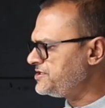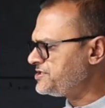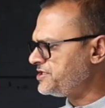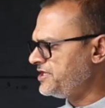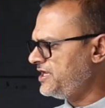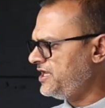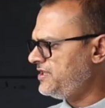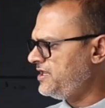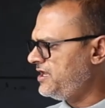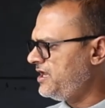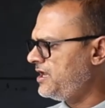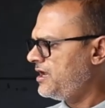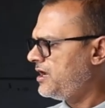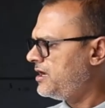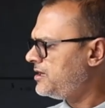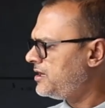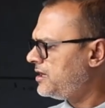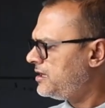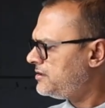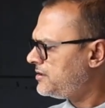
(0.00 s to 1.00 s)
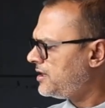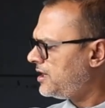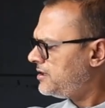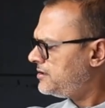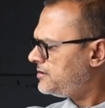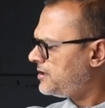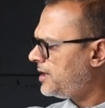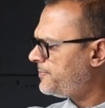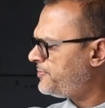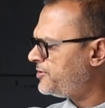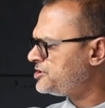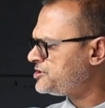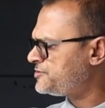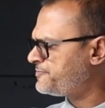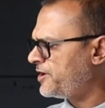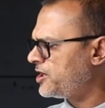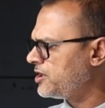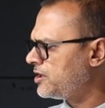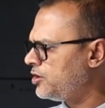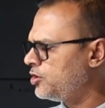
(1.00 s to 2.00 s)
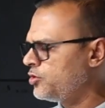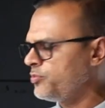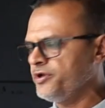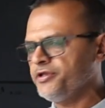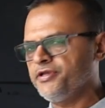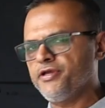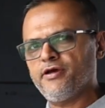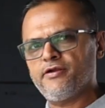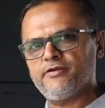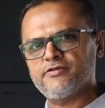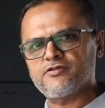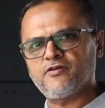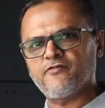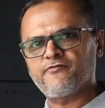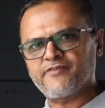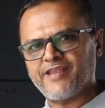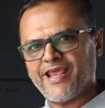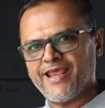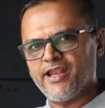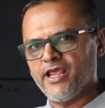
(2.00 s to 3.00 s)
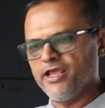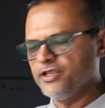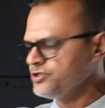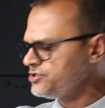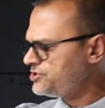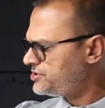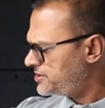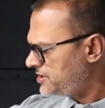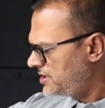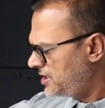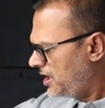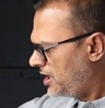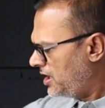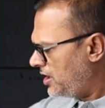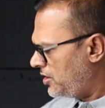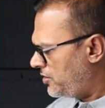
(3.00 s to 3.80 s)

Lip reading: you can see, the upper spindle over here is of 10 inch.